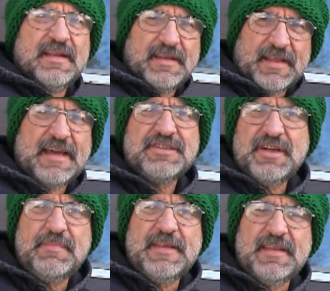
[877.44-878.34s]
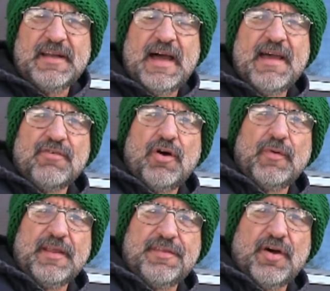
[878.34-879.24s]
Now, that's something that I have
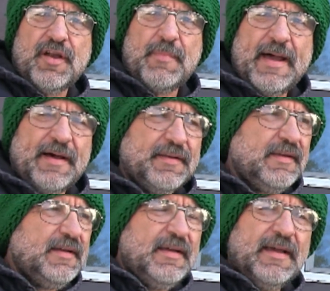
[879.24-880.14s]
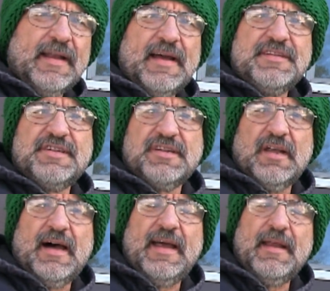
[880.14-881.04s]
already thought about, and
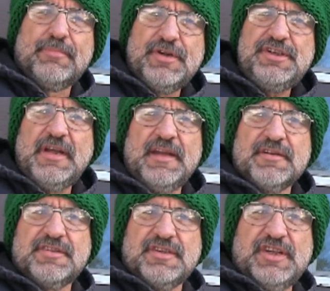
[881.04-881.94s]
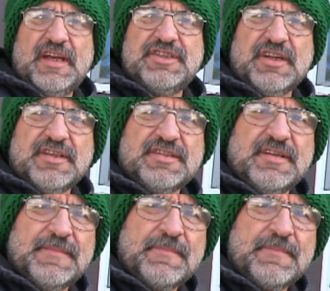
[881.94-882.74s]
I appreciate your suggestions.